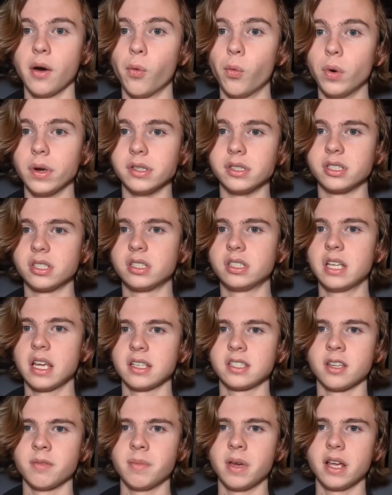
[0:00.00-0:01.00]
which
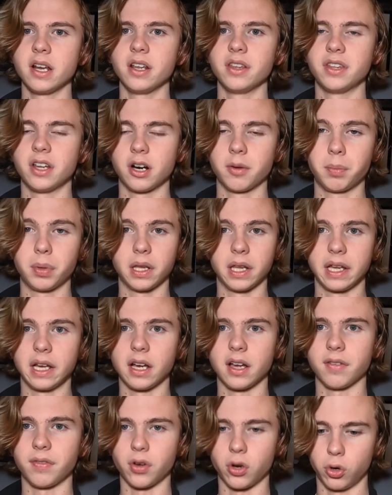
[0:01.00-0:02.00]
decimated their
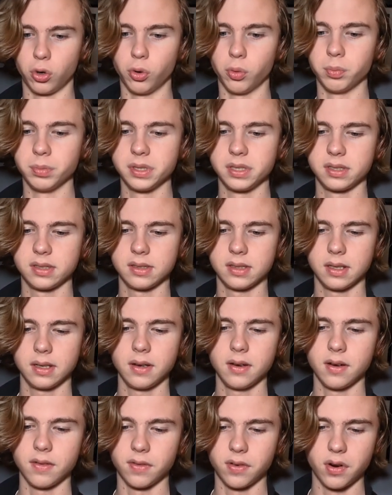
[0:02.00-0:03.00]
playoff hopes
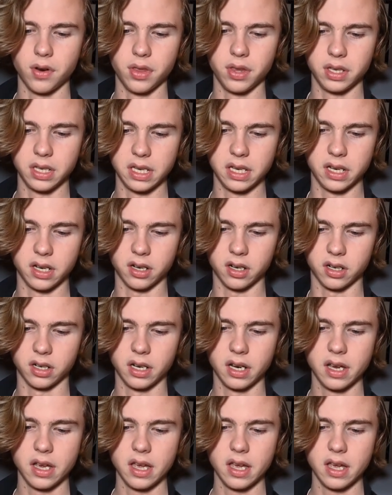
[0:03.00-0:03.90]
for the year.